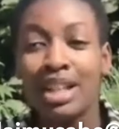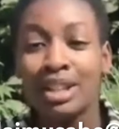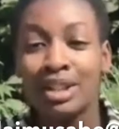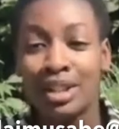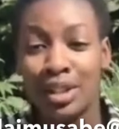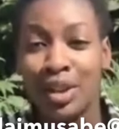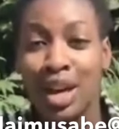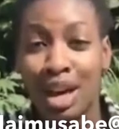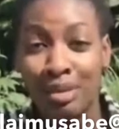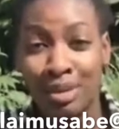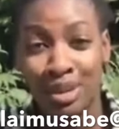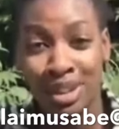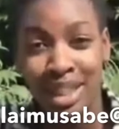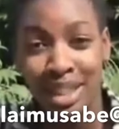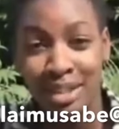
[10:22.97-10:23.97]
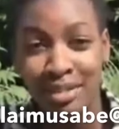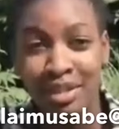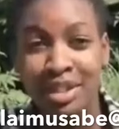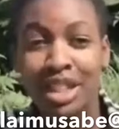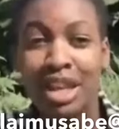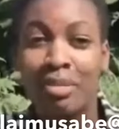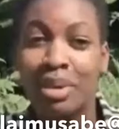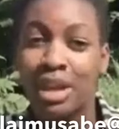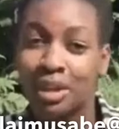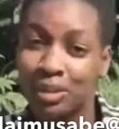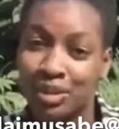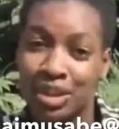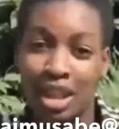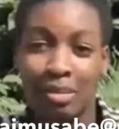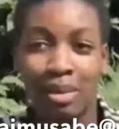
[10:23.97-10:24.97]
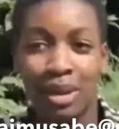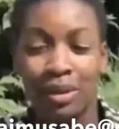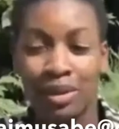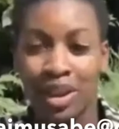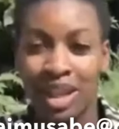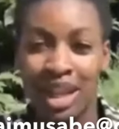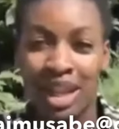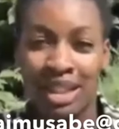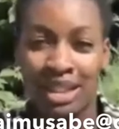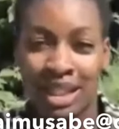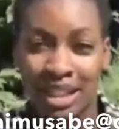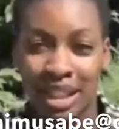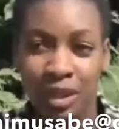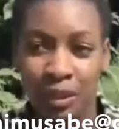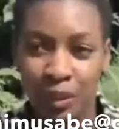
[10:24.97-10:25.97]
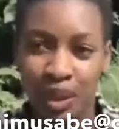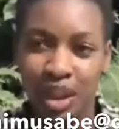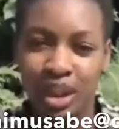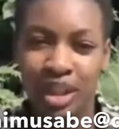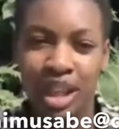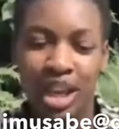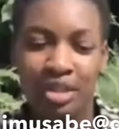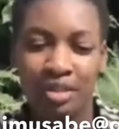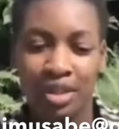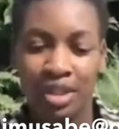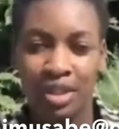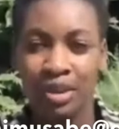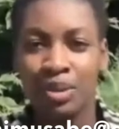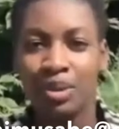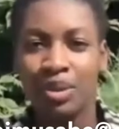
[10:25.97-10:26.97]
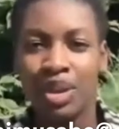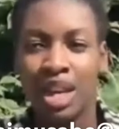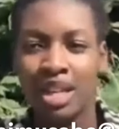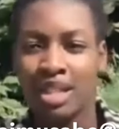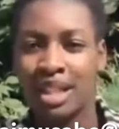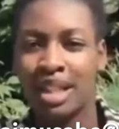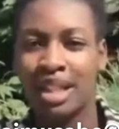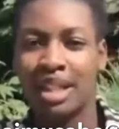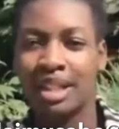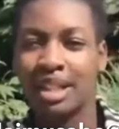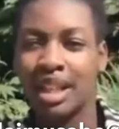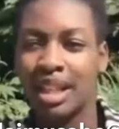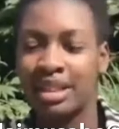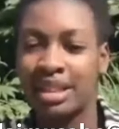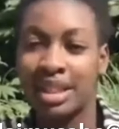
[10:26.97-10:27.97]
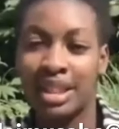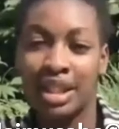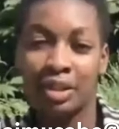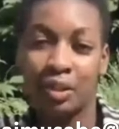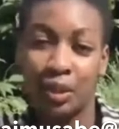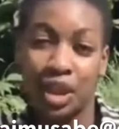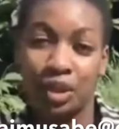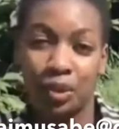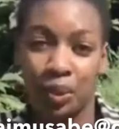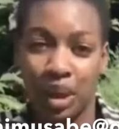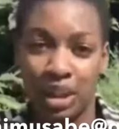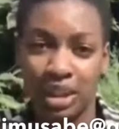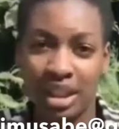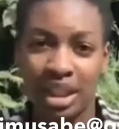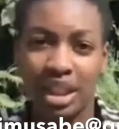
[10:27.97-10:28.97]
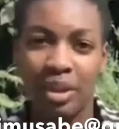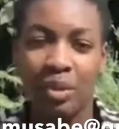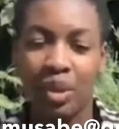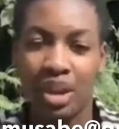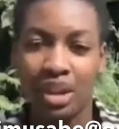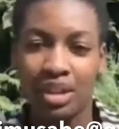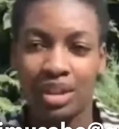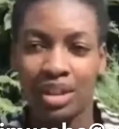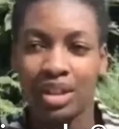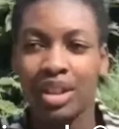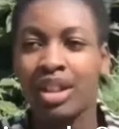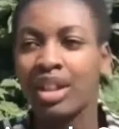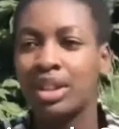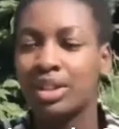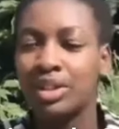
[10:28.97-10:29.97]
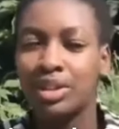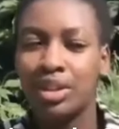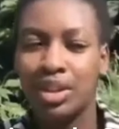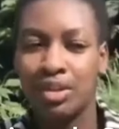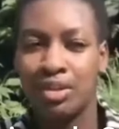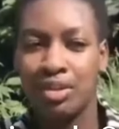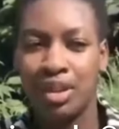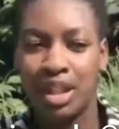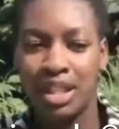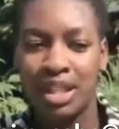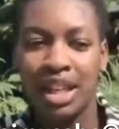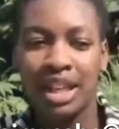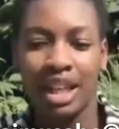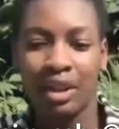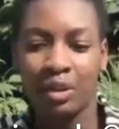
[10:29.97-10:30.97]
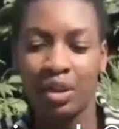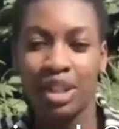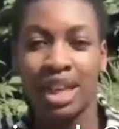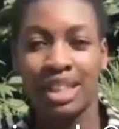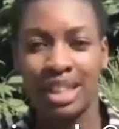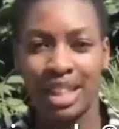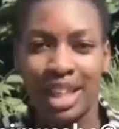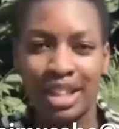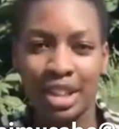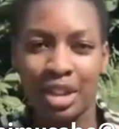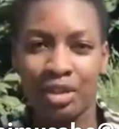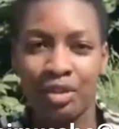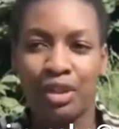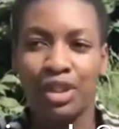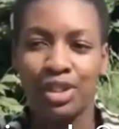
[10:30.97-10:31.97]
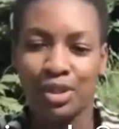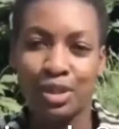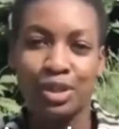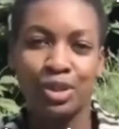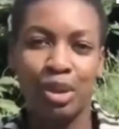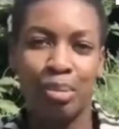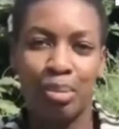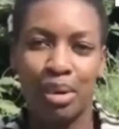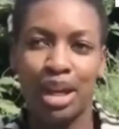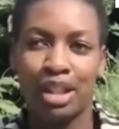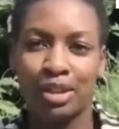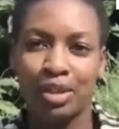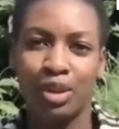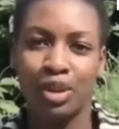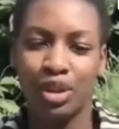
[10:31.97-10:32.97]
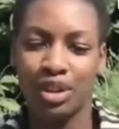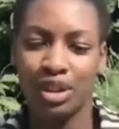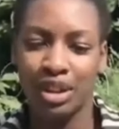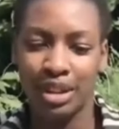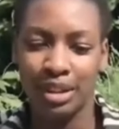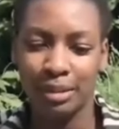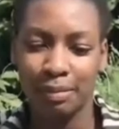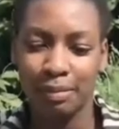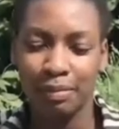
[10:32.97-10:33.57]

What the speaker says: So you have to study for them and do them and get a certain grade. Every school has like a certain grade range that they want. So if it's like a good indication of which schools to apply to or not.